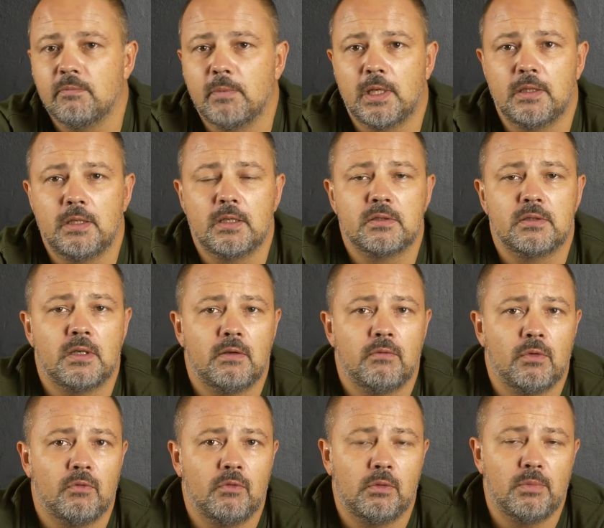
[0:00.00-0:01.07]
My next
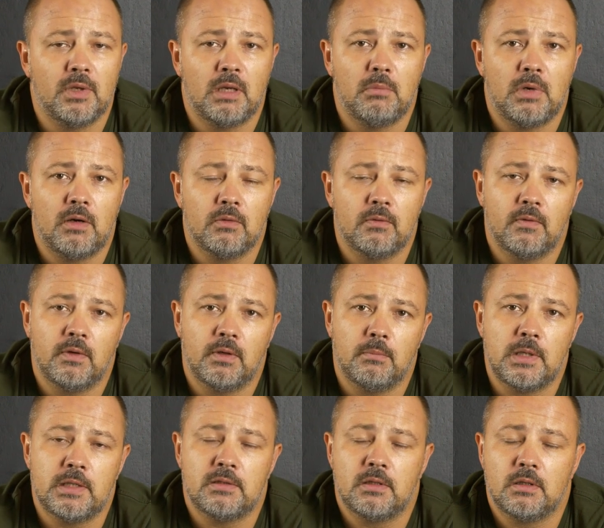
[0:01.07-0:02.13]
review will be about the
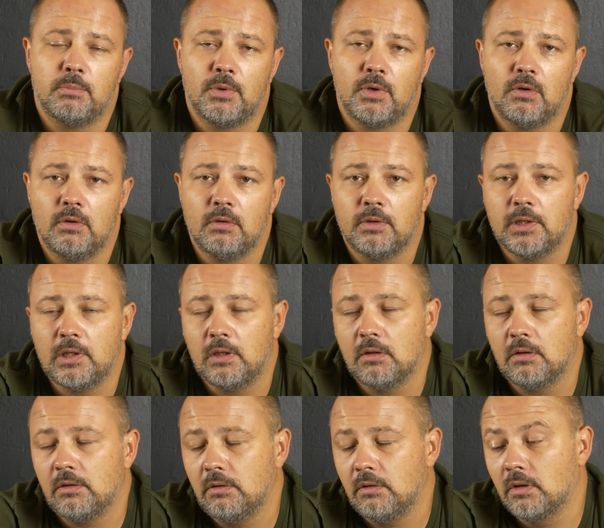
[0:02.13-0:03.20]
Master Pro
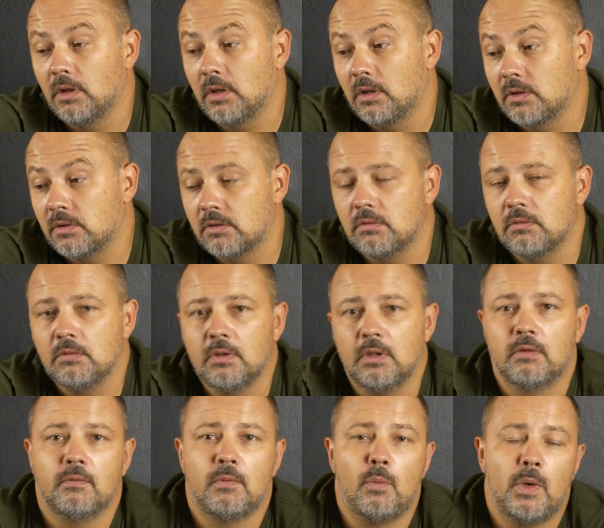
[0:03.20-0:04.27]
here soon,
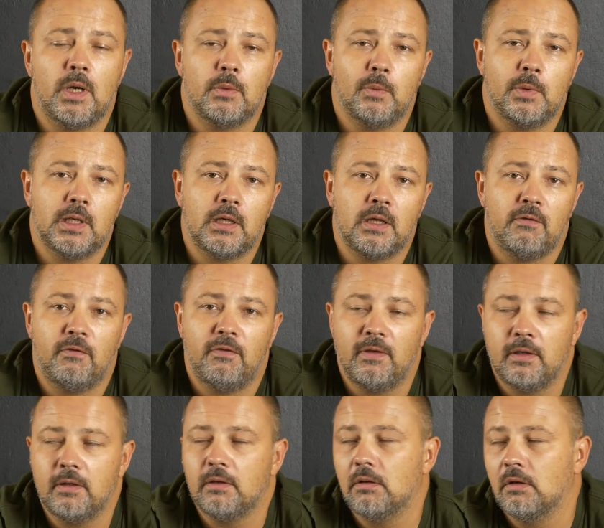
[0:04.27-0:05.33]
in 1 week I
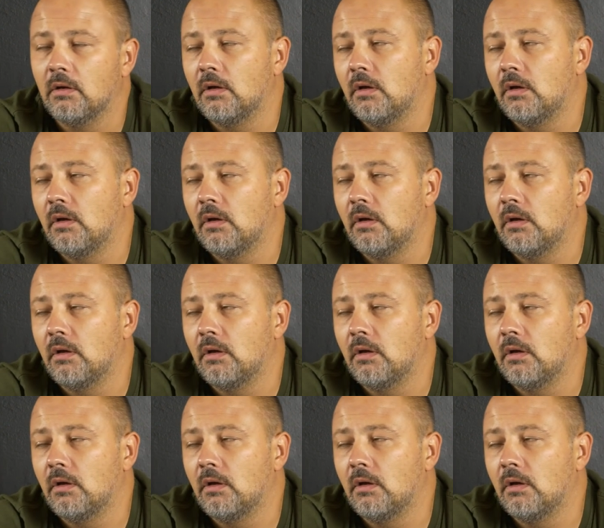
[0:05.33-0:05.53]
think